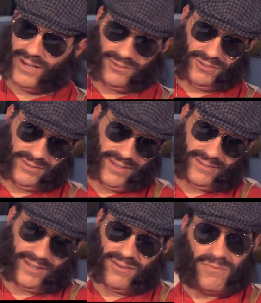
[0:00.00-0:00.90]
I took the
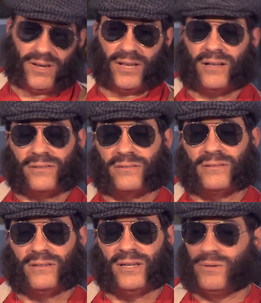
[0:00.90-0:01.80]
test like everybody
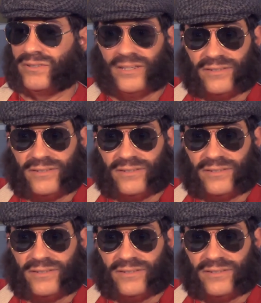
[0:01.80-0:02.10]
else. It was